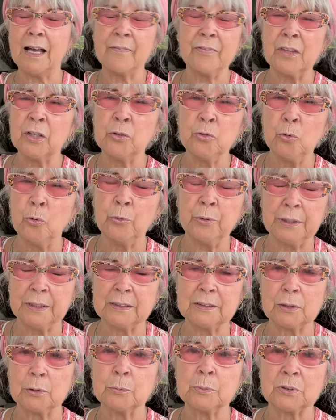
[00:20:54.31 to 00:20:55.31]
And the
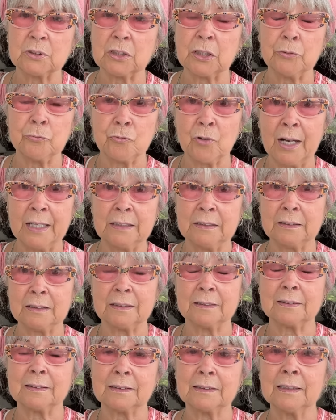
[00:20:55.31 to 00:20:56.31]
noise was
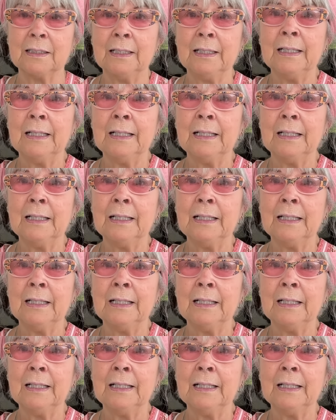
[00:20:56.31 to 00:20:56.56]
horrendous.